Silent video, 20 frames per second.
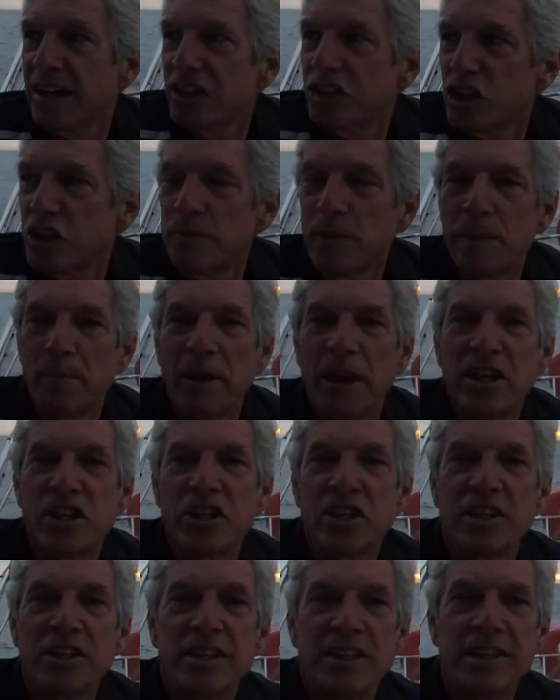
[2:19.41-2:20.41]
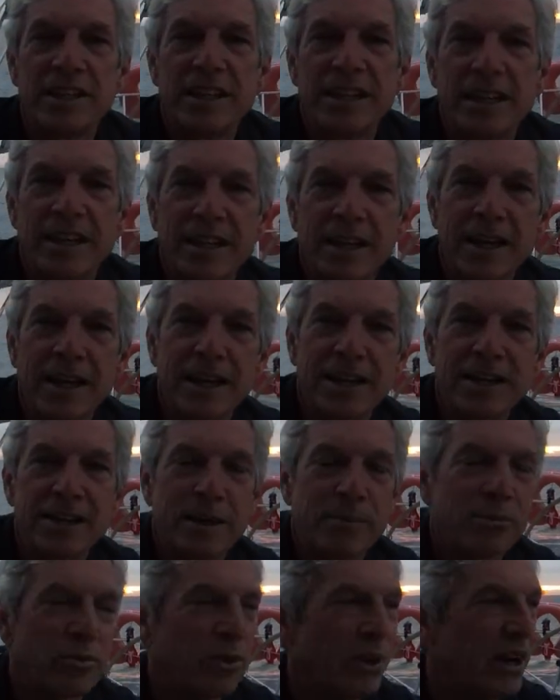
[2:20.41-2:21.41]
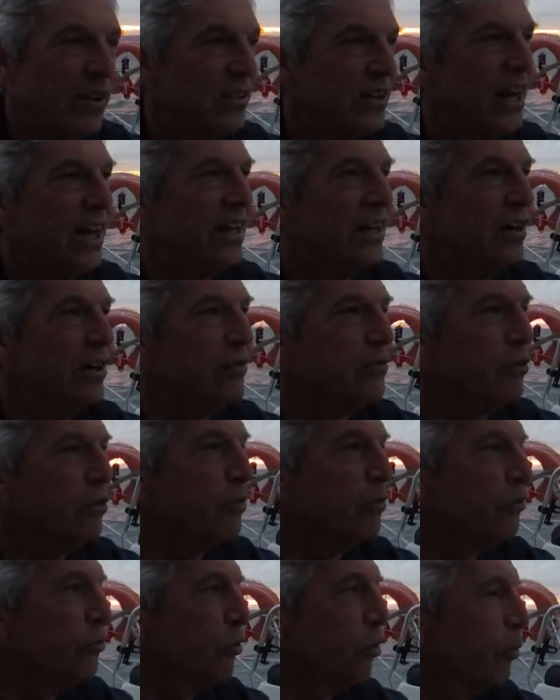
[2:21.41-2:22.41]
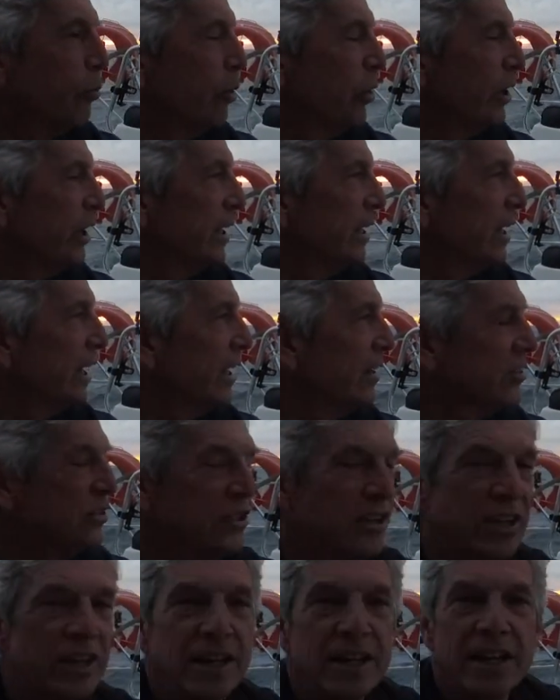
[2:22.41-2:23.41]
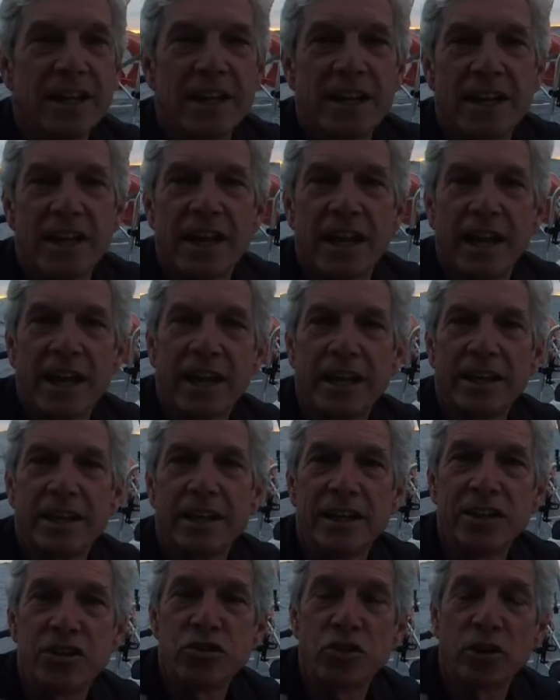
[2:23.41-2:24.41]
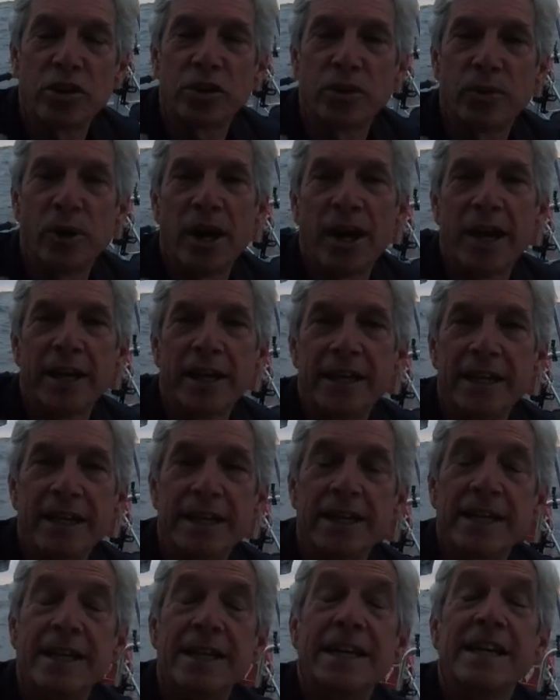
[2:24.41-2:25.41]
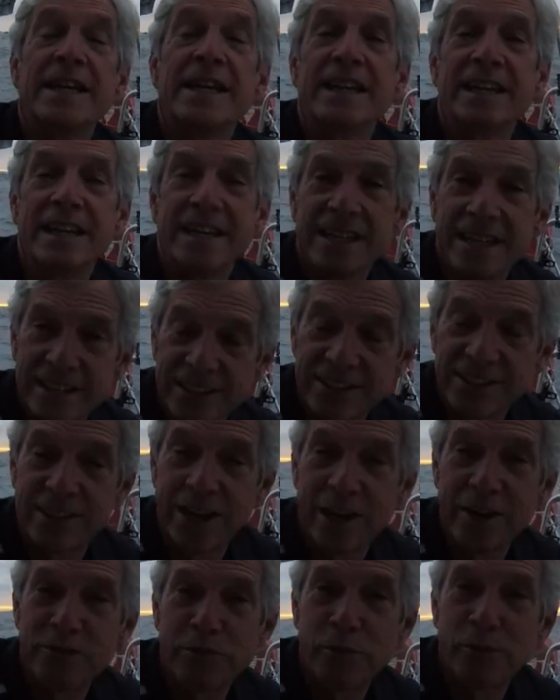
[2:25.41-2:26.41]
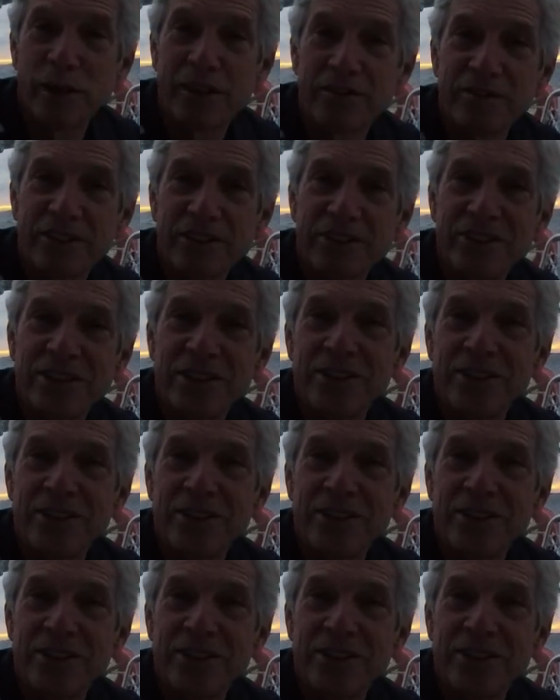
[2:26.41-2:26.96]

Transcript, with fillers: I'll just be patient and uh, accept what I've got here, 4.8 knots, and enjoy the ride. It's time for breakfast.